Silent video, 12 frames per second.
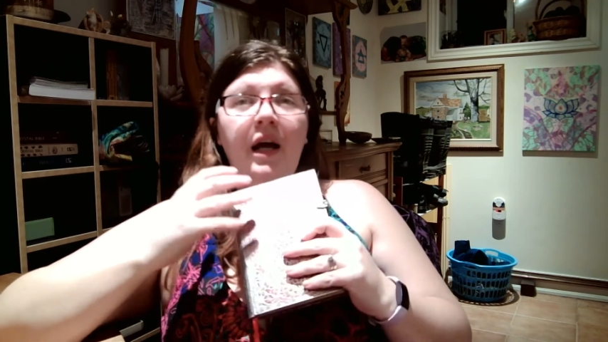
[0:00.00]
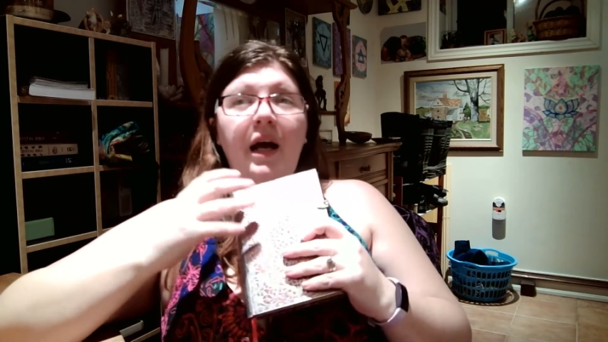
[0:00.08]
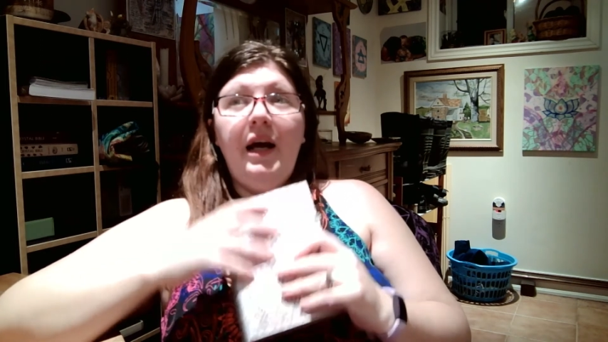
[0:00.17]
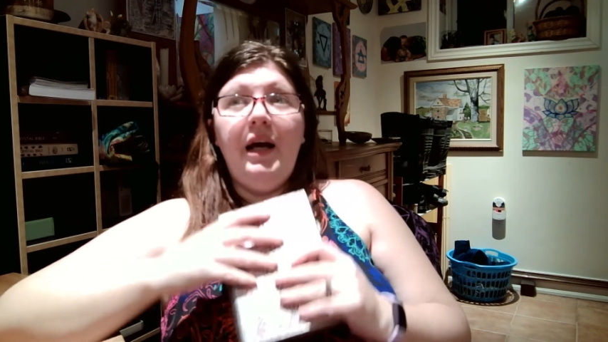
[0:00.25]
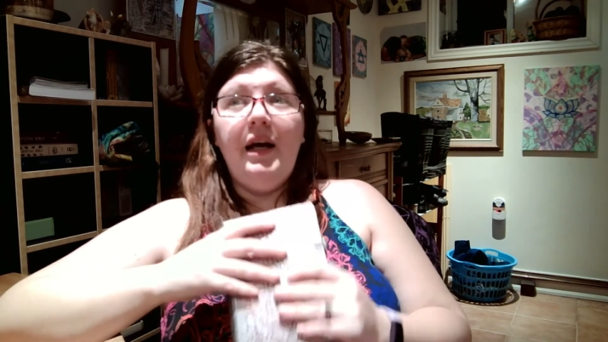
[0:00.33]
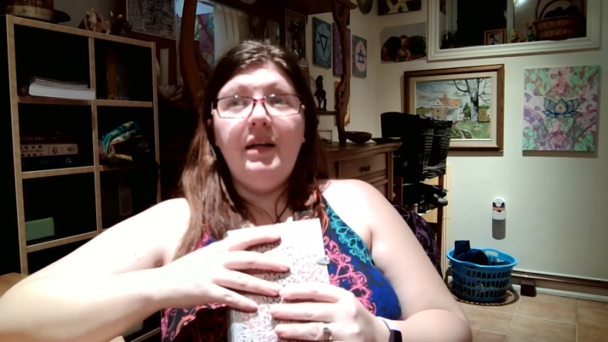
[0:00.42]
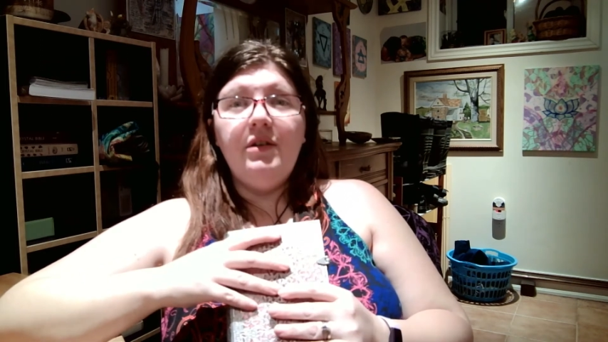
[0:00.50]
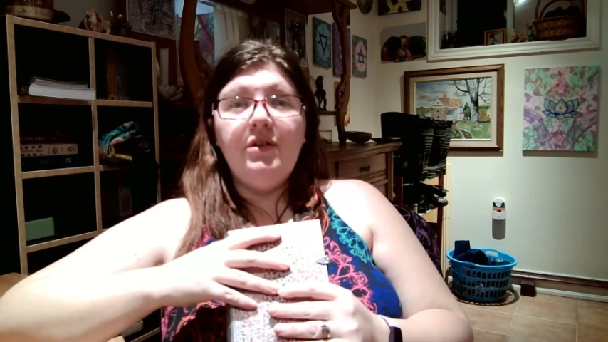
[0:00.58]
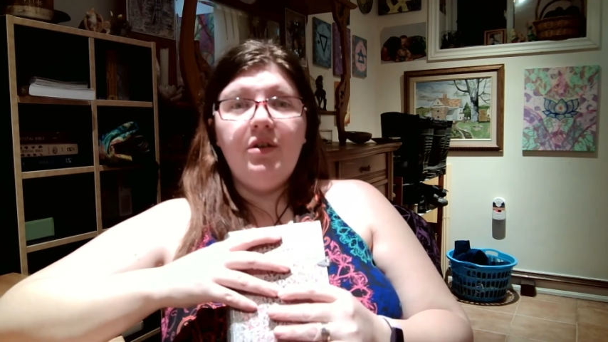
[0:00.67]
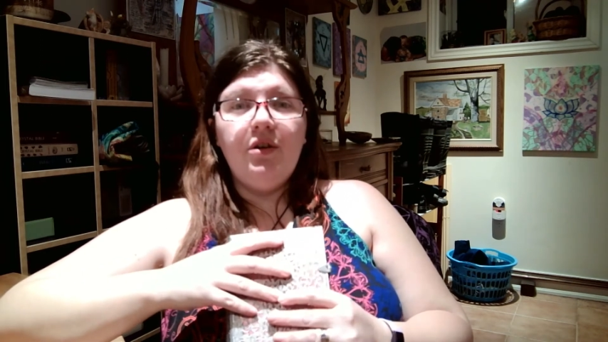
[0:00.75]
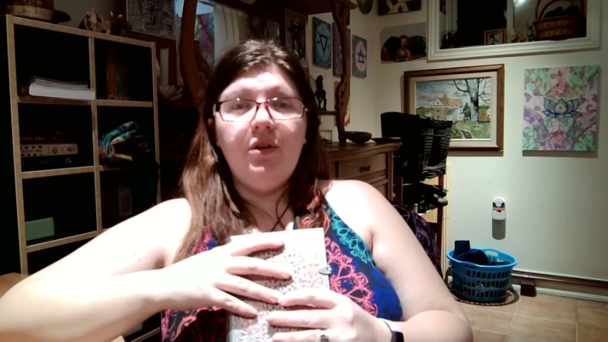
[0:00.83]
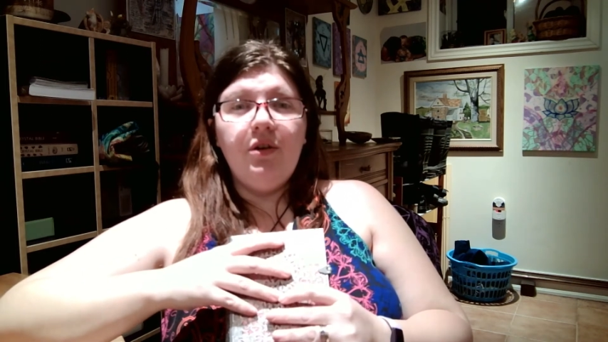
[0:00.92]
and
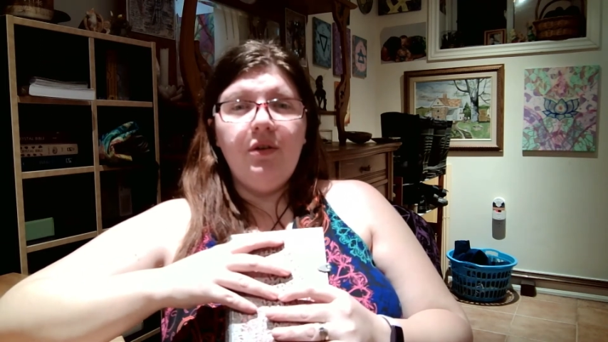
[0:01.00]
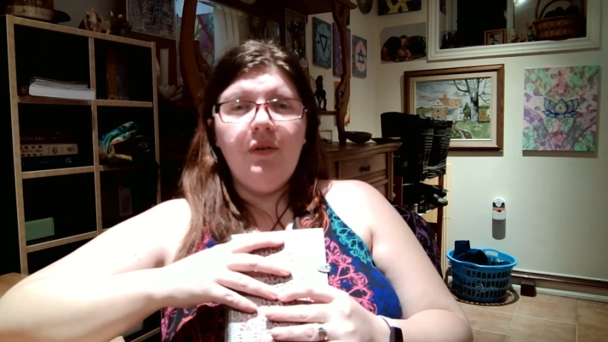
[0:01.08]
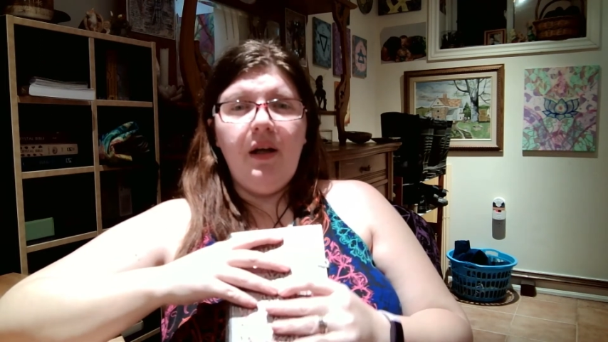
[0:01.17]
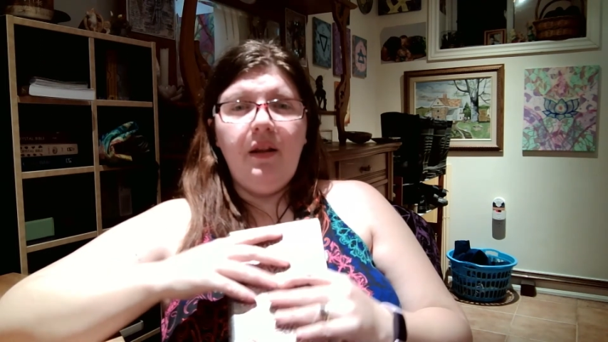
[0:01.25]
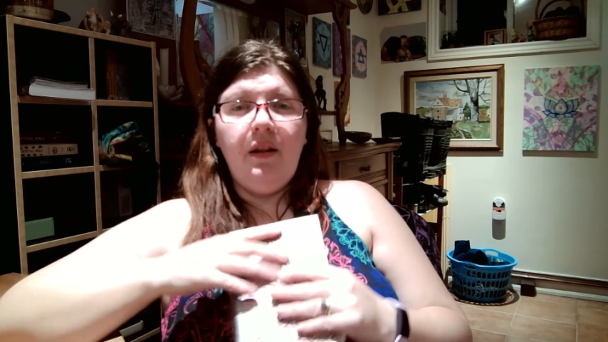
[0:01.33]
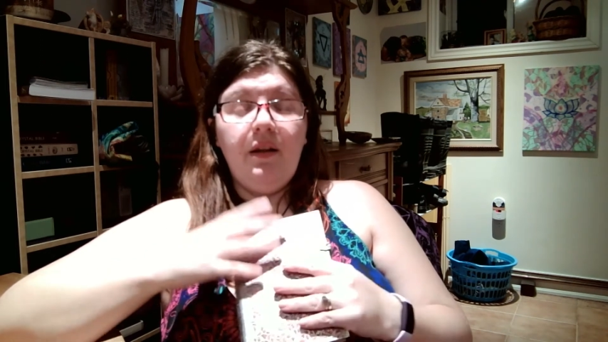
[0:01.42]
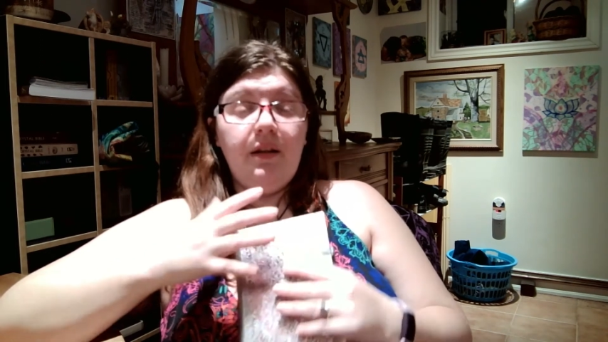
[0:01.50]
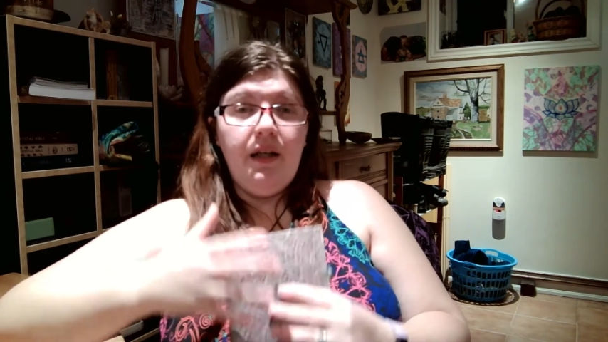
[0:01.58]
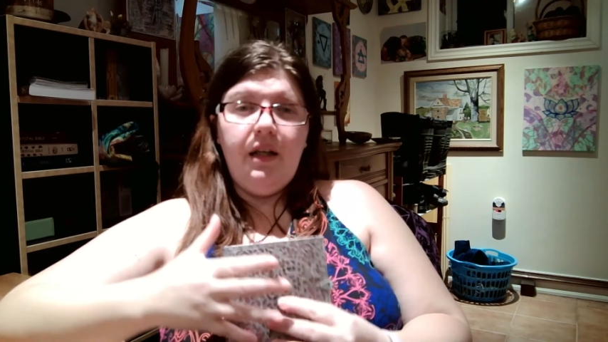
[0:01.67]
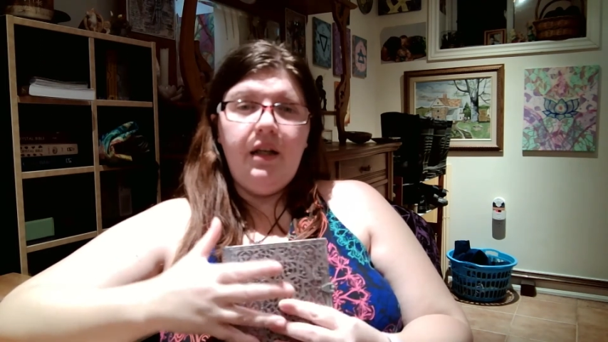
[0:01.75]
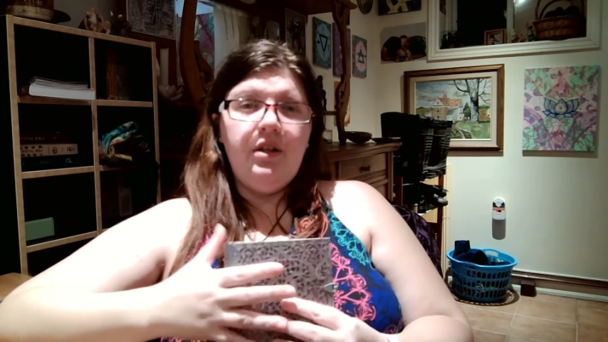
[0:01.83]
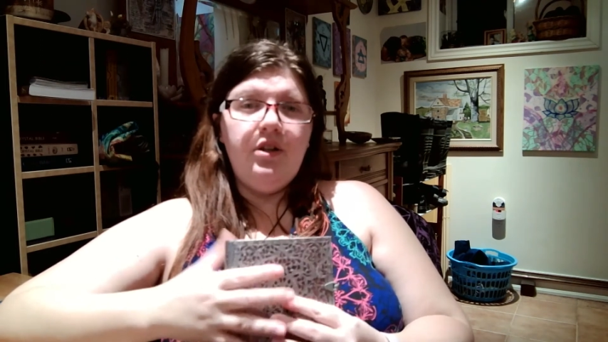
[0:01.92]
the
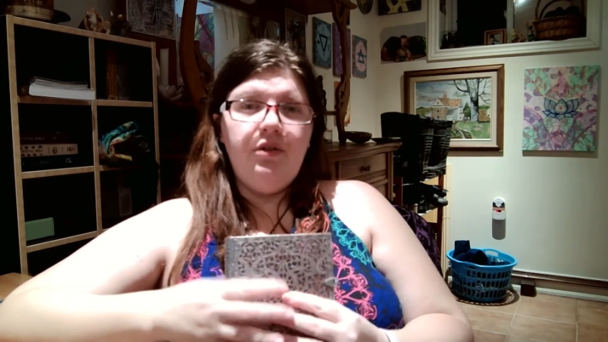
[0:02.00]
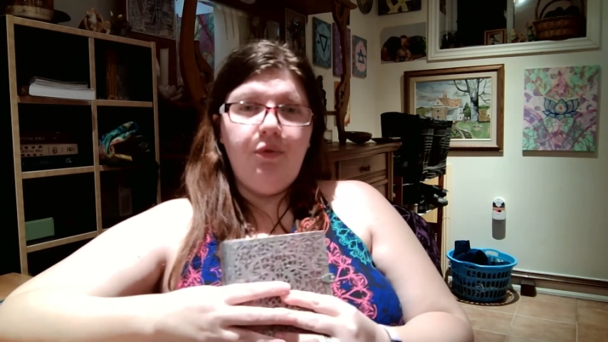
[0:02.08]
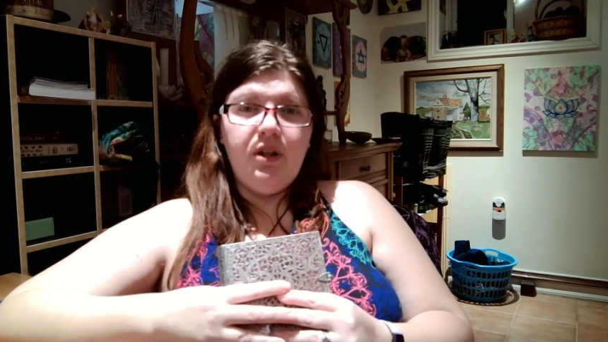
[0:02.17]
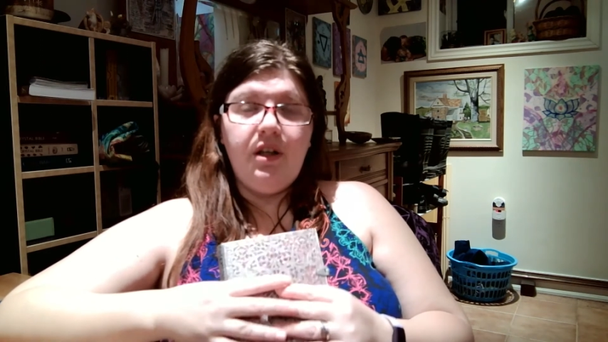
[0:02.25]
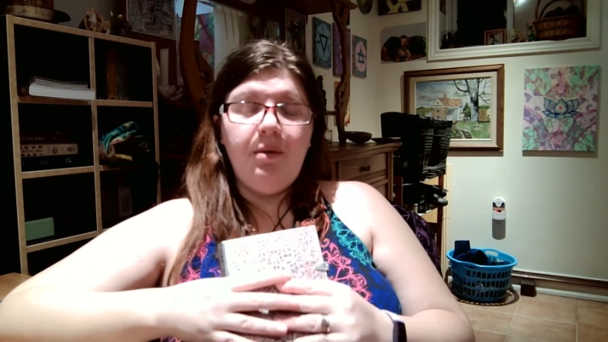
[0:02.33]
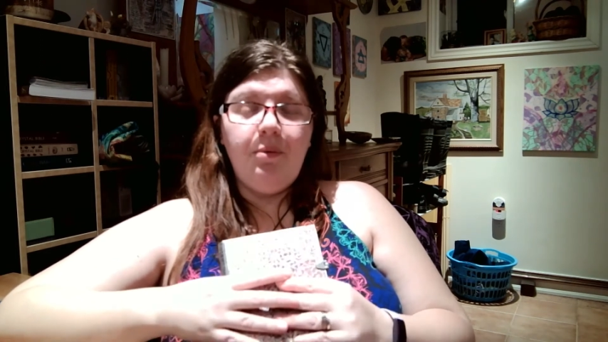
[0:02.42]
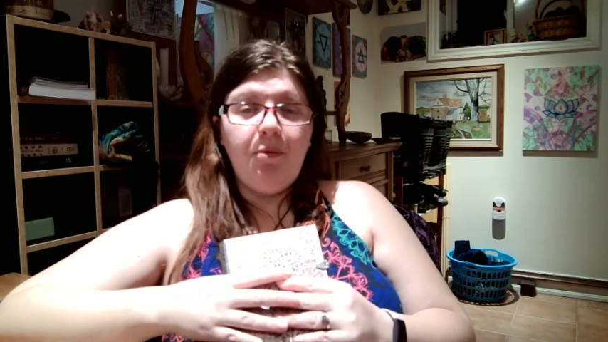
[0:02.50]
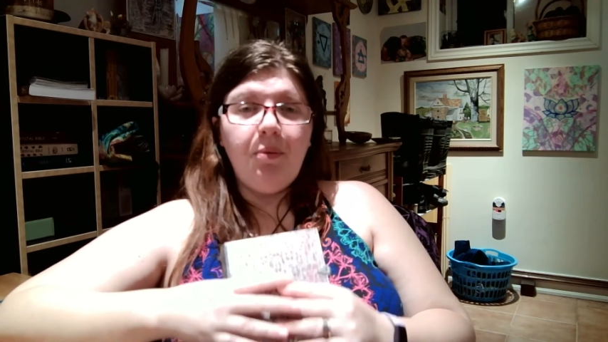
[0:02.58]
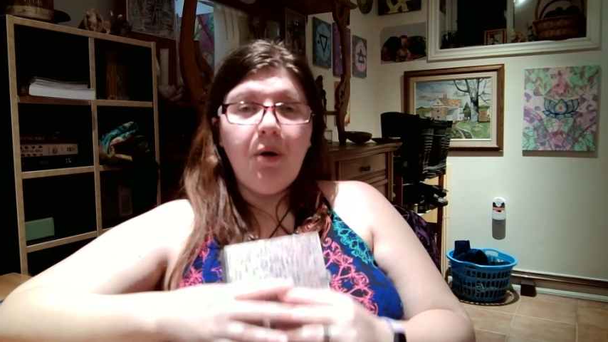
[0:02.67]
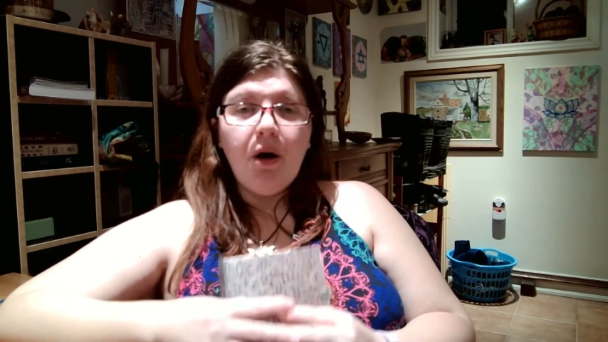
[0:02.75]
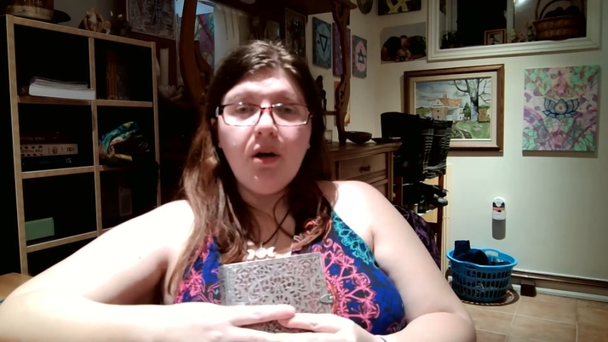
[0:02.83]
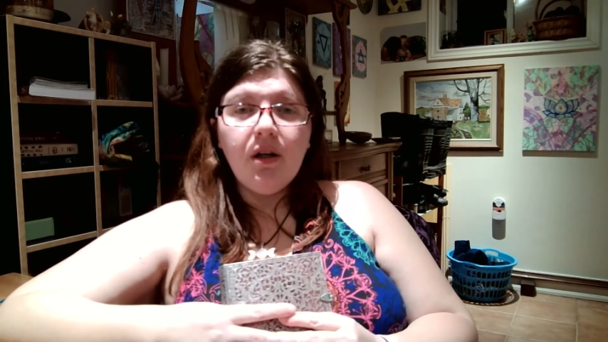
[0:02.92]
lineage of which I am a
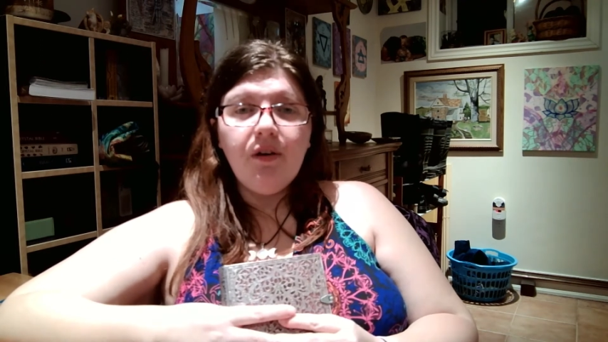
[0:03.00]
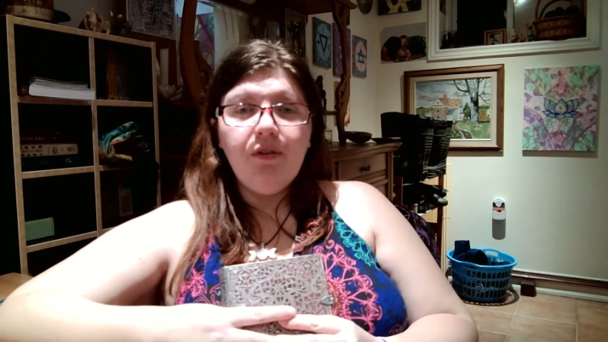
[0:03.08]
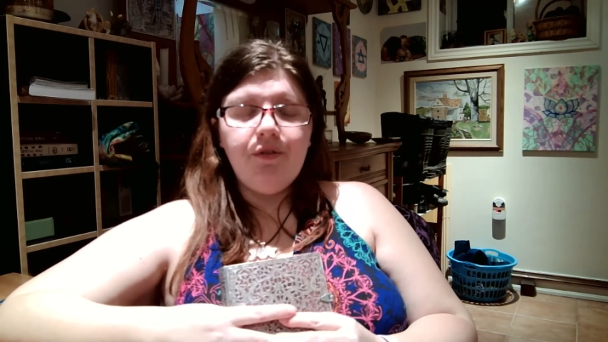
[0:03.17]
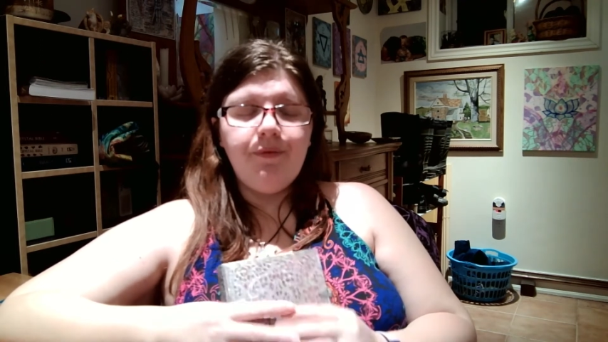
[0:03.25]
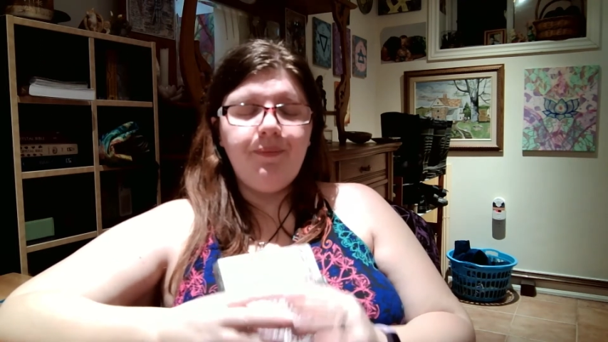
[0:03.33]
part of.